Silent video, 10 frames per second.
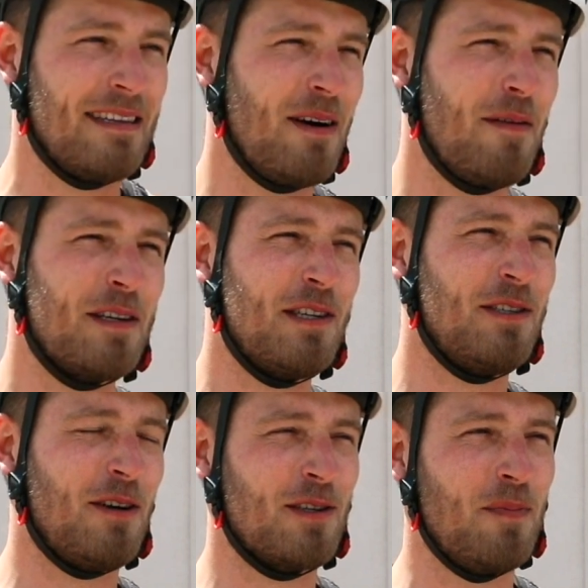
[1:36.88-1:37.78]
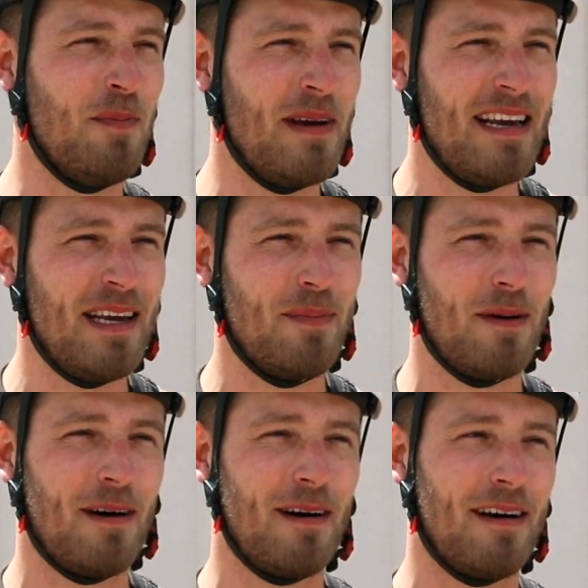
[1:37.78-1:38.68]
don't know if it's just me,
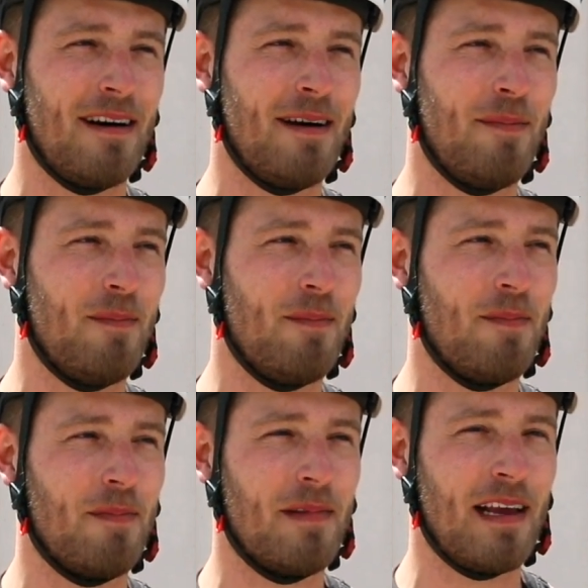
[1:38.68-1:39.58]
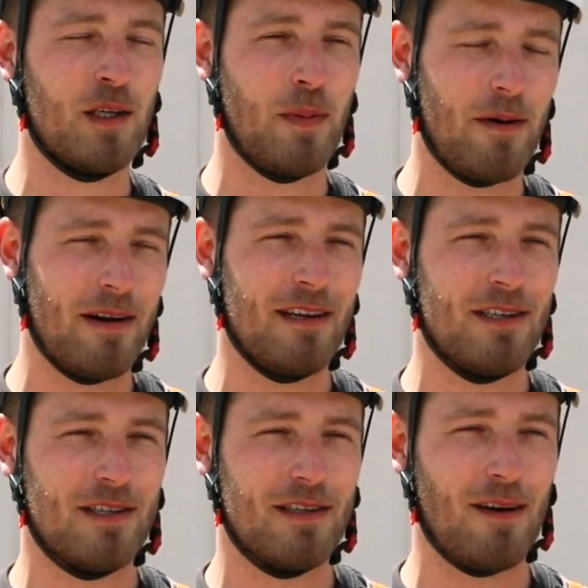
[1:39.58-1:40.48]
but the
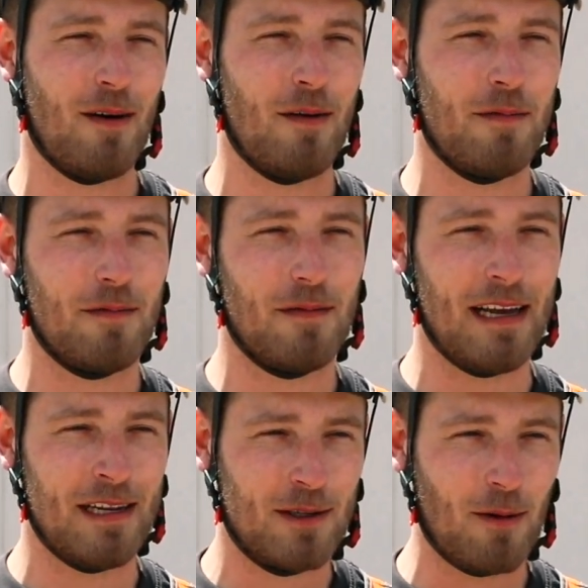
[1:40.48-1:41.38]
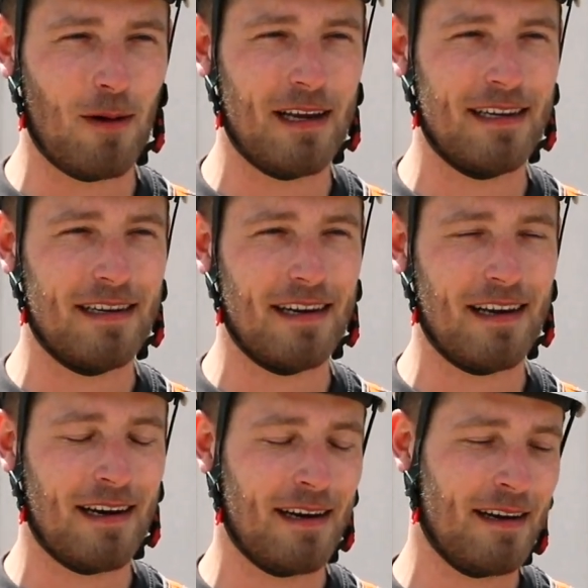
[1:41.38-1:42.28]
experience of installing
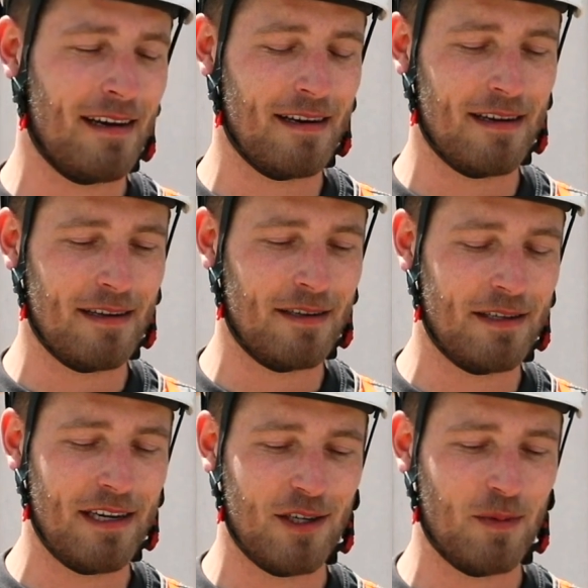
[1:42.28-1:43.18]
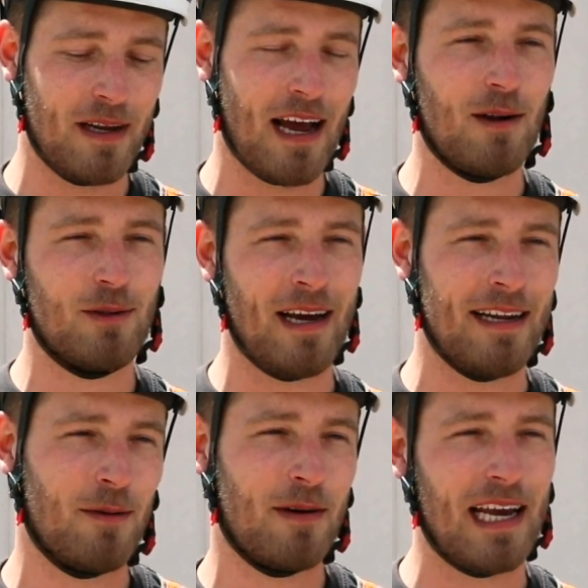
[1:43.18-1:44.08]
teaches me how to
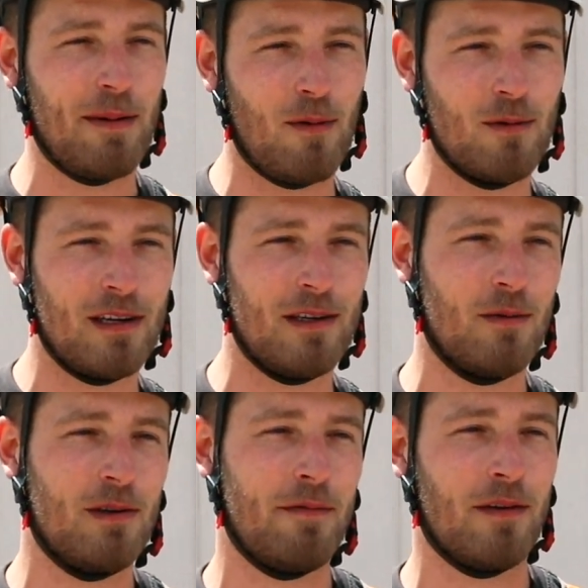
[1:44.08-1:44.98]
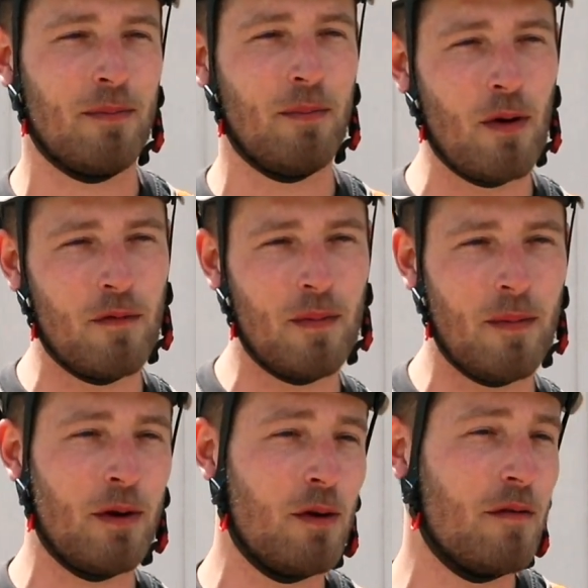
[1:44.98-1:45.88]
handle cables and do different
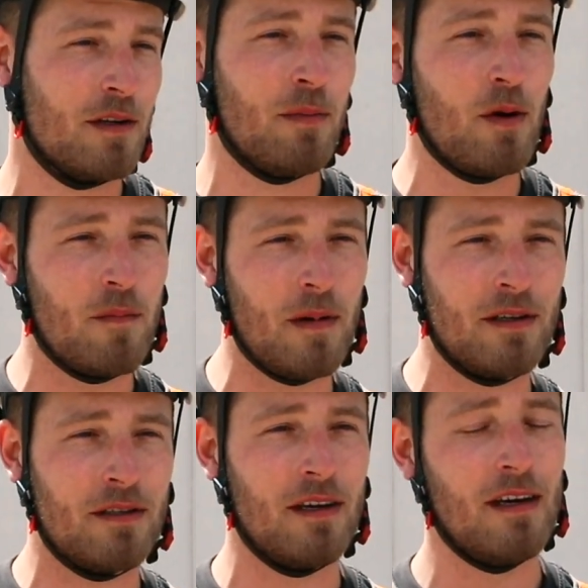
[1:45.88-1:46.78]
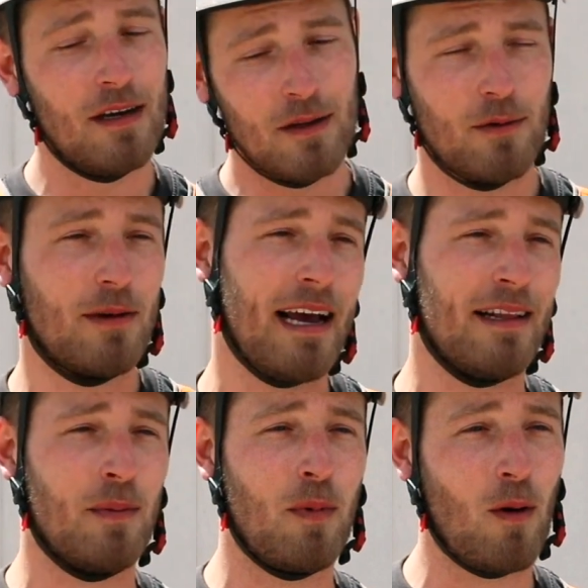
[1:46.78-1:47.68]
maneuvers and movements to
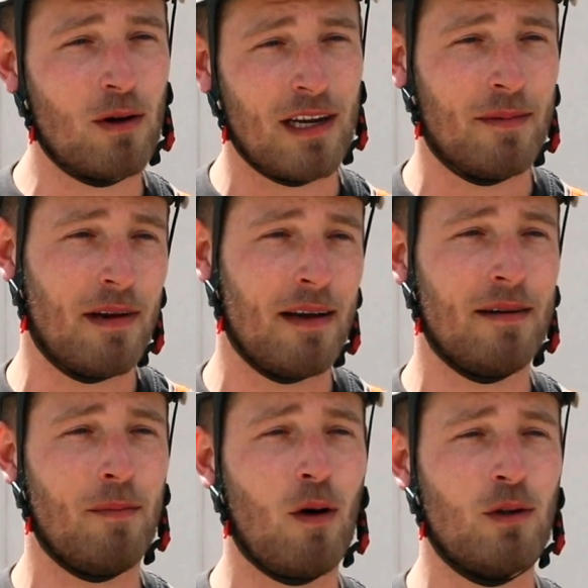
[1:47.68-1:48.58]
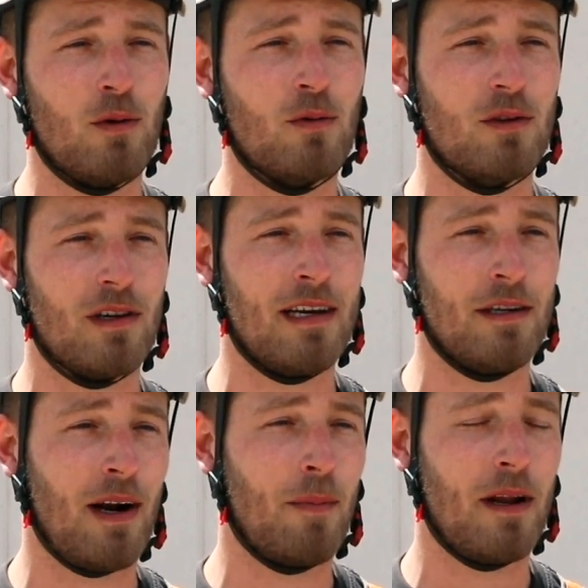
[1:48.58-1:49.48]
get the blocks and modules in the right